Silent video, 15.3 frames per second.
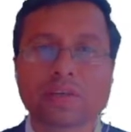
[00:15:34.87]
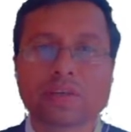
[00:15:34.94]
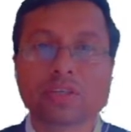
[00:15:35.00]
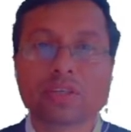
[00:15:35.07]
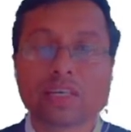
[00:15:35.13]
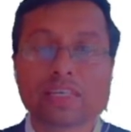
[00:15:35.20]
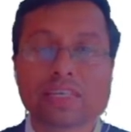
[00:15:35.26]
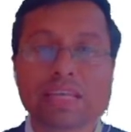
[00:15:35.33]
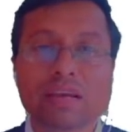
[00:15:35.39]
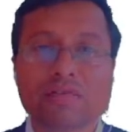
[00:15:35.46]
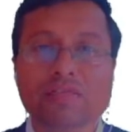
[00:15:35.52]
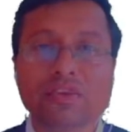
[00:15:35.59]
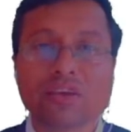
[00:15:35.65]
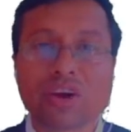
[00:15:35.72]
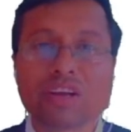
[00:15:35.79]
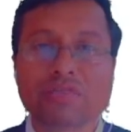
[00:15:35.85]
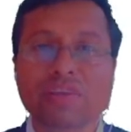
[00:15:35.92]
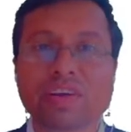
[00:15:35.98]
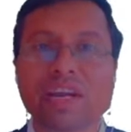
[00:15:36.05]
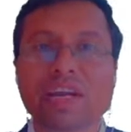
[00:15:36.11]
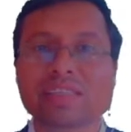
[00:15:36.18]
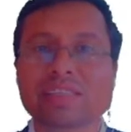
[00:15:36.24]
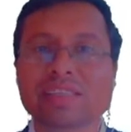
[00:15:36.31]
Your
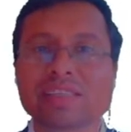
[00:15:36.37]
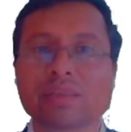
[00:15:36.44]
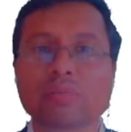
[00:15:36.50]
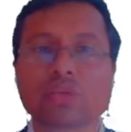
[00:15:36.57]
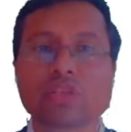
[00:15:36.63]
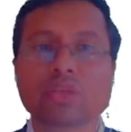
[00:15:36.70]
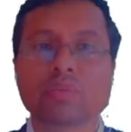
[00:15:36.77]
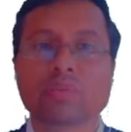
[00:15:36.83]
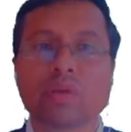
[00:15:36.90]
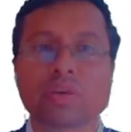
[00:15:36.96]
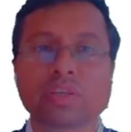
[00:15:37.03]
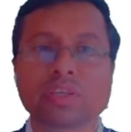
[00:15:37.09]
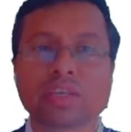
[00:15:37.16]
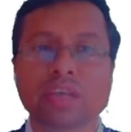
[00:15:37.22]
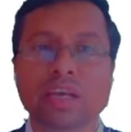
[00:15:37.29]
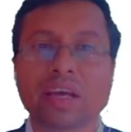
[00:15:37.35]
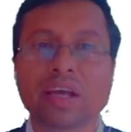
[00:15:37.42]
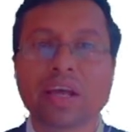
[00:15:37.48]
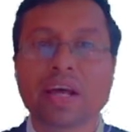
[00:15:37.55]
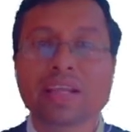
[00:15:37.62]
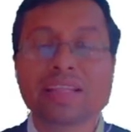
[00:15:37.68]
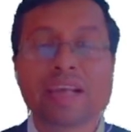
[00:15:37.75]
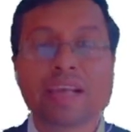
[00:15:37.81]
self-confidence is the most important thing.
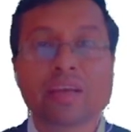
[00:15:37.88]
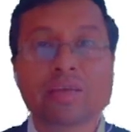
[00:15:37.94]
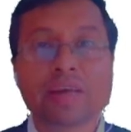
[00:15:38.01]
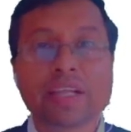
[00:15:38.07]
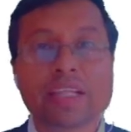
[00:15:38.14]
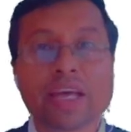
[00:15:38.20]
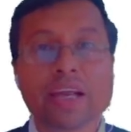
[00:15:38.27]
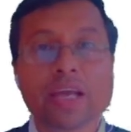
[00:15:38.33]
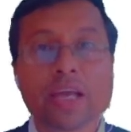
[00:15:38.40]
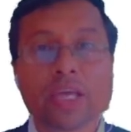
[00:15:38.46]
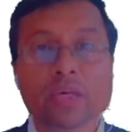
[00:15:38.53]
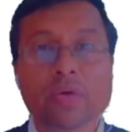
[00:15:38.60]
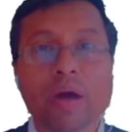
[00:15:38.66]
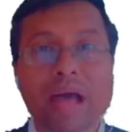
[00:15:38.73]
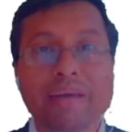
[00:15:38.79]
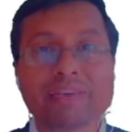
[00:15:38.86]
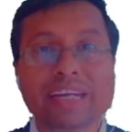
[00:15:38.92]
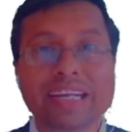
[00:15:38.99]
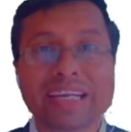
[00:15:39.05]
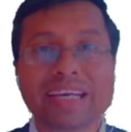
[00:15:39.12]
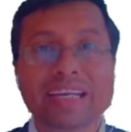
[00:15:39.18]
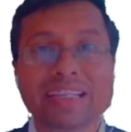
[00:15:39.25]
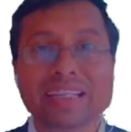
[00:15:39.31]
Then whether you have
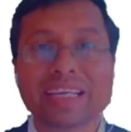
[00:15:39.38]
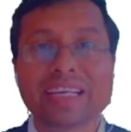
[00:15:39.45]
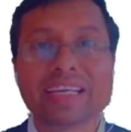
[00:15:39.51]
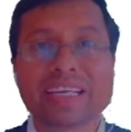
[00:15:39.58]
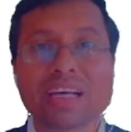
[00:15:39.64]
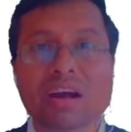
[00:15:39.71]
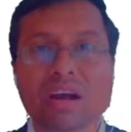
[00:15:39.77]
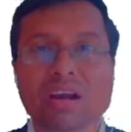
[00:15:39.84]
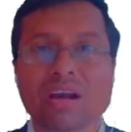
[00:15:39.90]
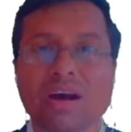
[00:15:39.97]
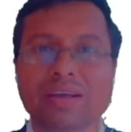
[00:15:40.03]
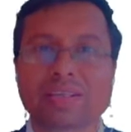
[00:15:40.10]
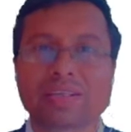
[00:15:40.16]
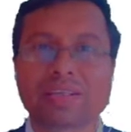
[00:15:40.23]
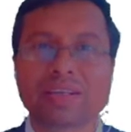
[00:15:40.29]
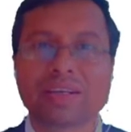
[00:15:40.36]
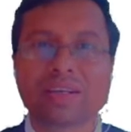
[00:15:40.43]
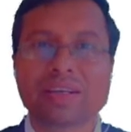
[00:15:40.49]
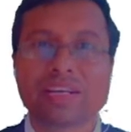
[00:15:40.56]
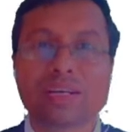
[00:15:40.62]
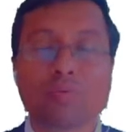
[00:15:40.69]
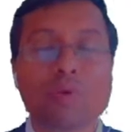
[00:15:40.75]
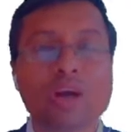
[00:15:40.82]
critical thinking or not.
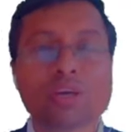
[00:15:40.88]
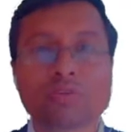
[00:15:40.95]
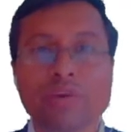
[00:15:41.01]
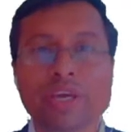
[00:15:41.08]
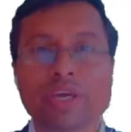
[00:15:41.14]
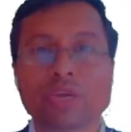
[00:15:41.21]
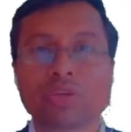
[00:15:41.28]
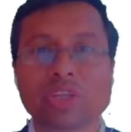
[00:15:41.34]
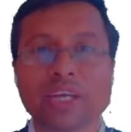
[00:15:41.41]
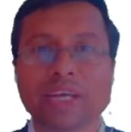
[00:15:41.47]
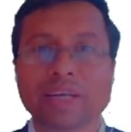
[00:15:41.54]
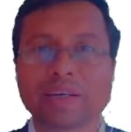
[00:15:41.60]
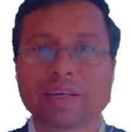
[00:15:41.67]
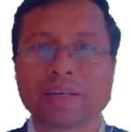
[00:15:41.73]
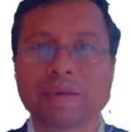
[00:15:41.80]
In what way you think?